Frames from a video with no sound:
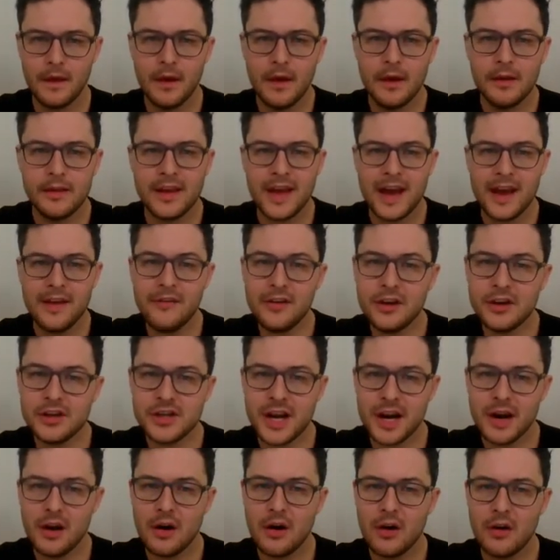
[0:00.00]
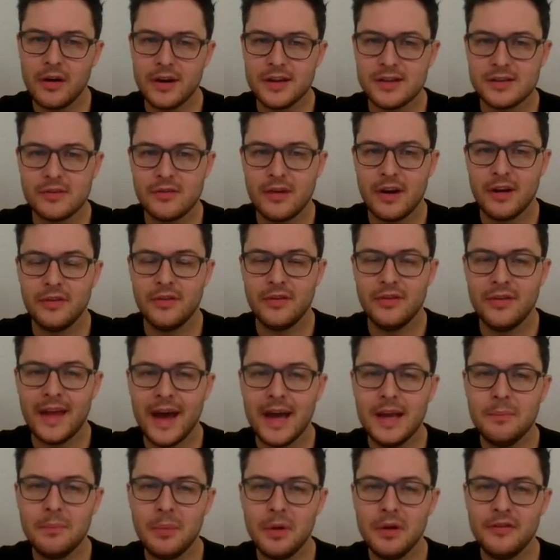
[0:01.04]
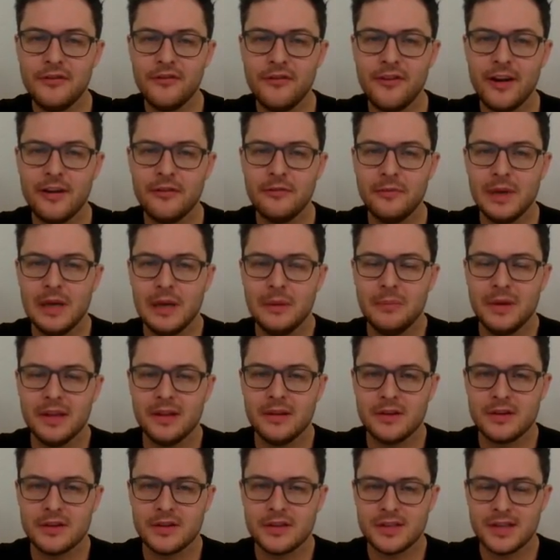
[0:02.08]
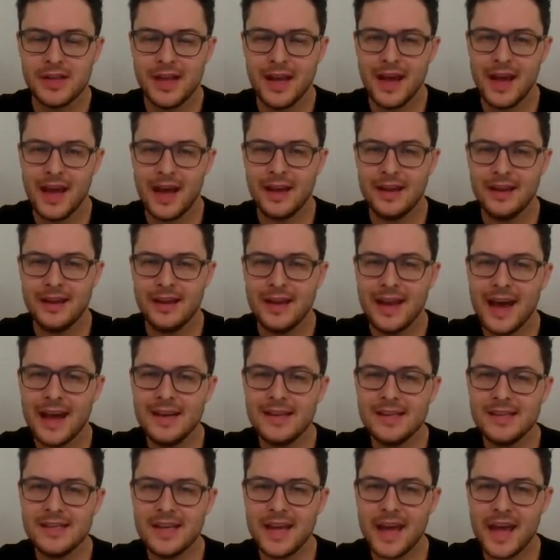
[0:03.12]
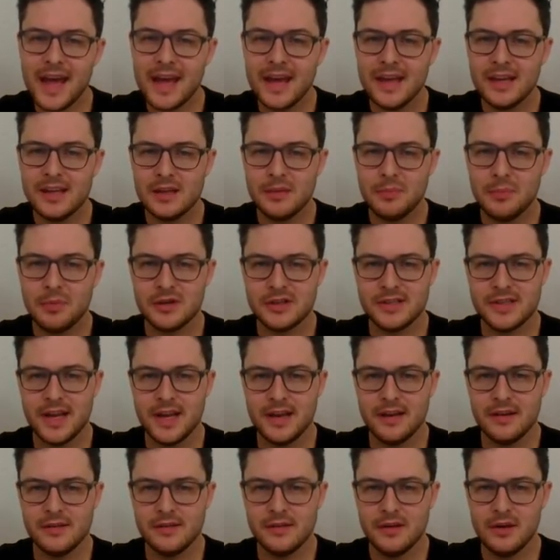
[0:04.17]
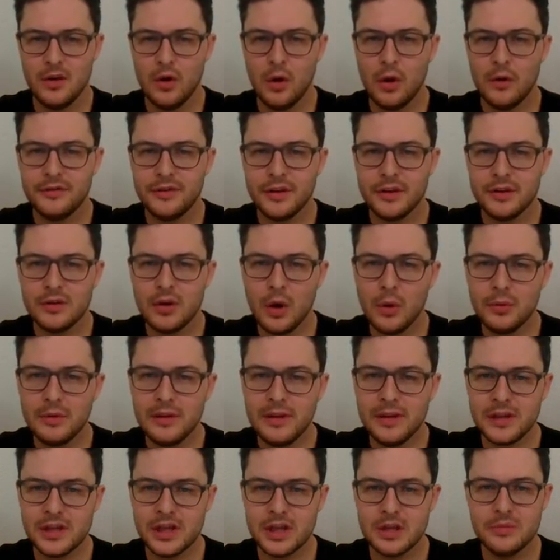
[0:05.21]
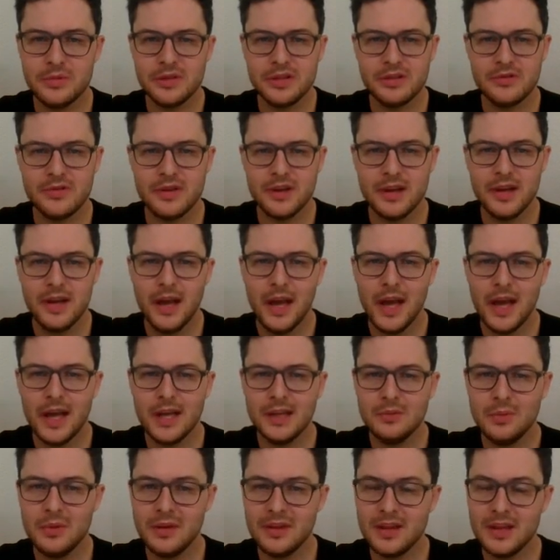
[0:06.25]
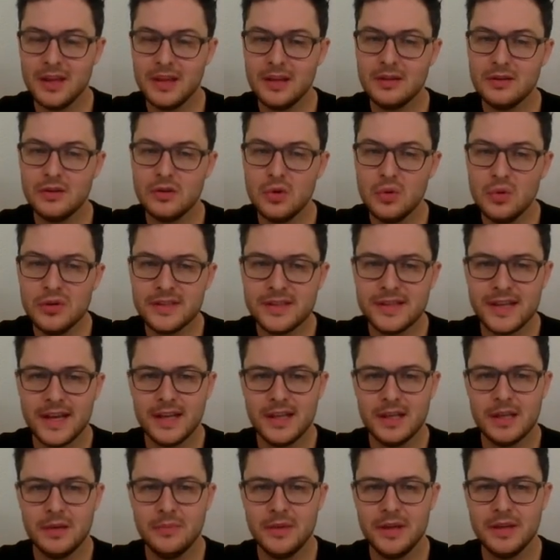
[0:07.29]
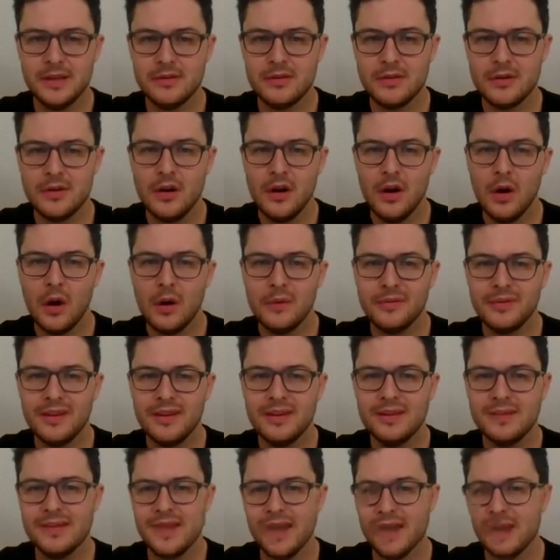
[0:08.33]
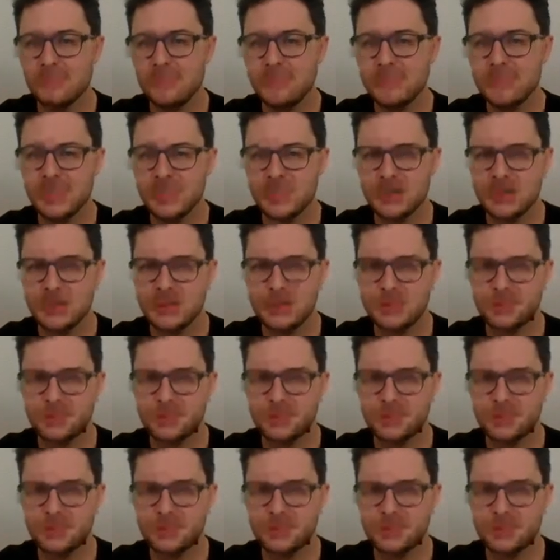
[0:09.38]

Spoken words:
The average error is around 9.5 mm and 98% of the total geometry is within 2 cm of the design position.